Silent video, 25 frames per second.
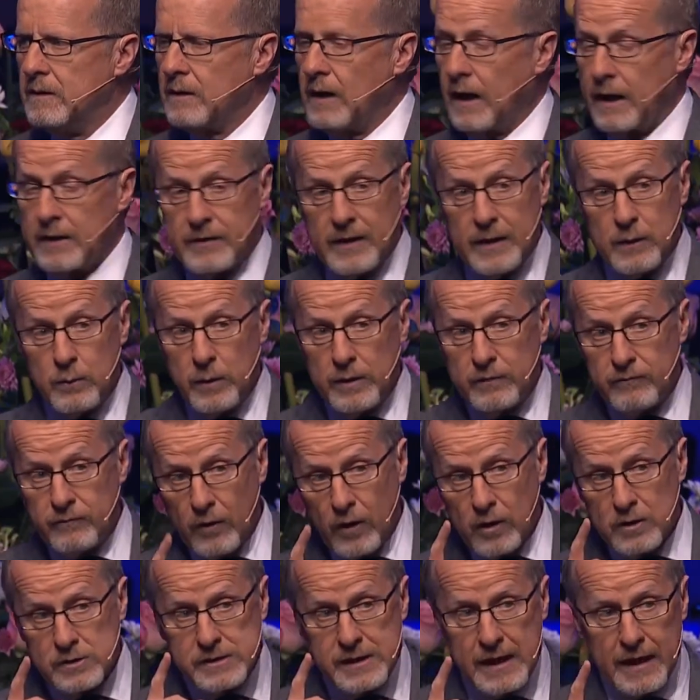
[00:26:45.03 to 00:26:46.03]
I think we
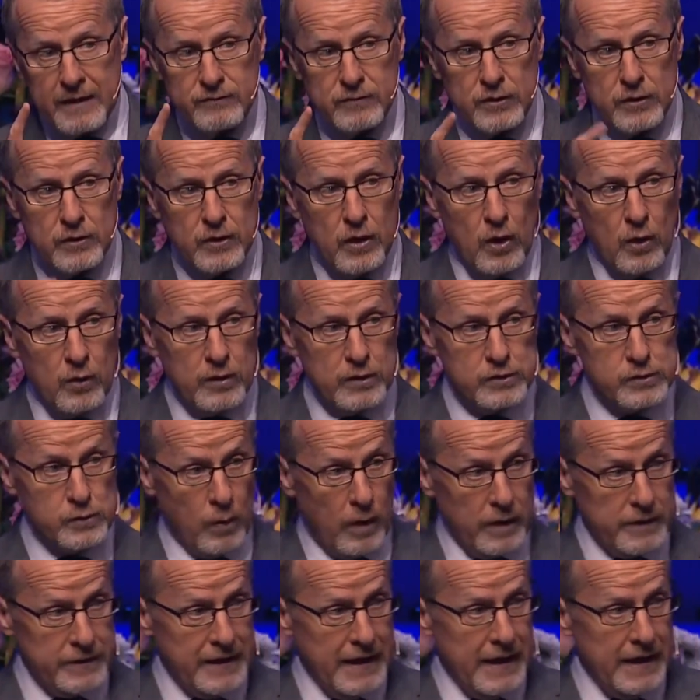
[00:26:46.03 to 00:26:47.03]
first have to notice
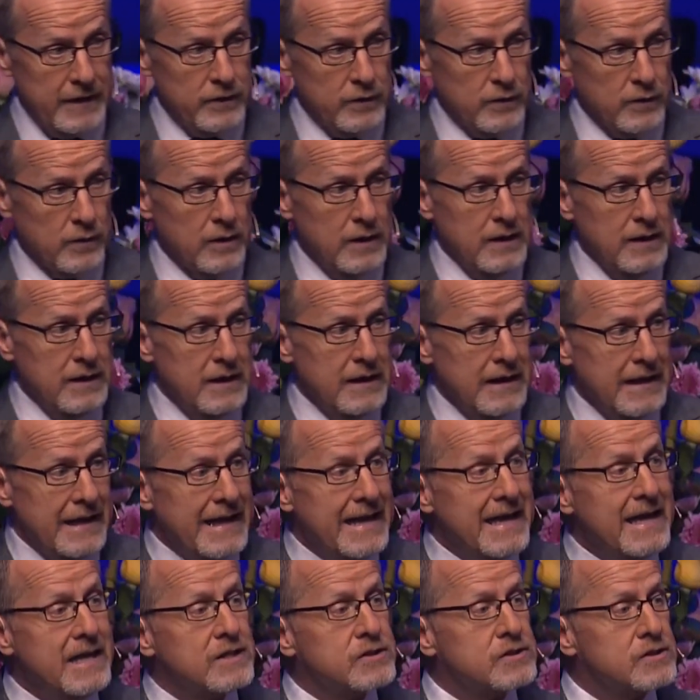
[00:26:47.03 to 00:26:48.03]
what Daniel
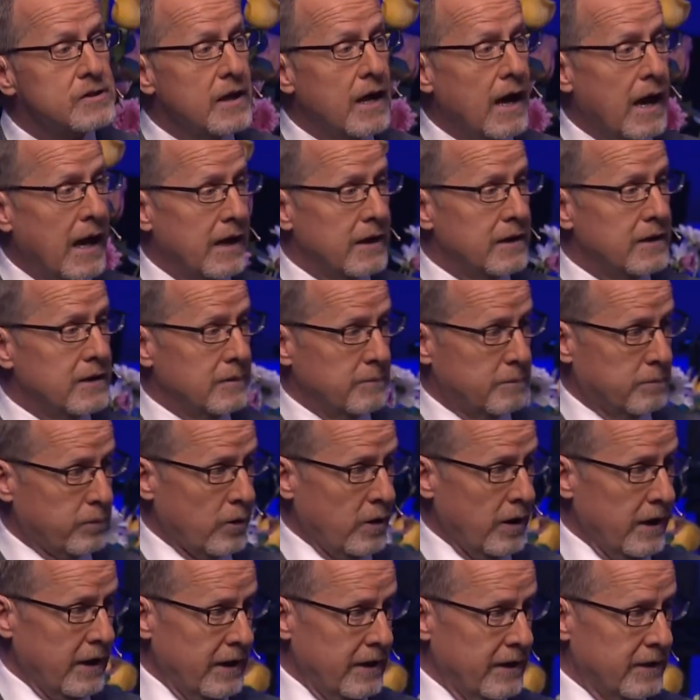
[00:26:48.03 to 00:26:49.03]
is not
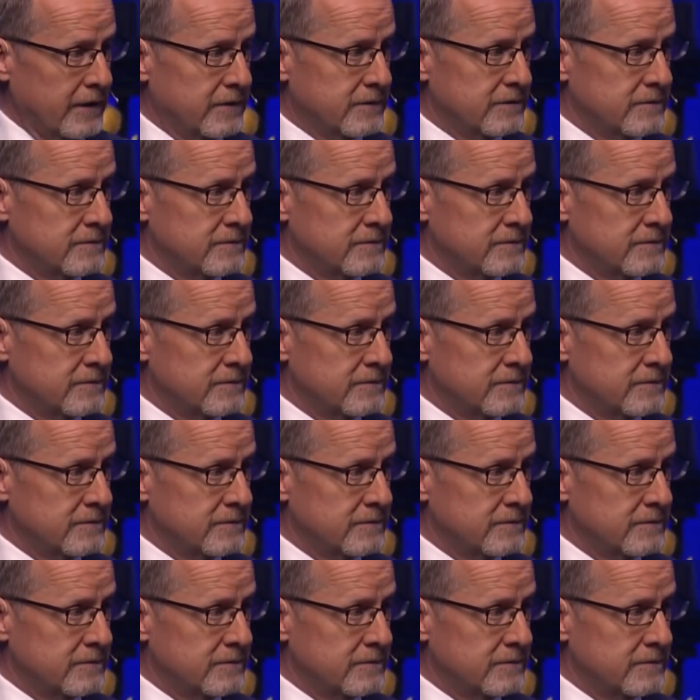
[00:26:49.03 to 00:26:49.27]
praying.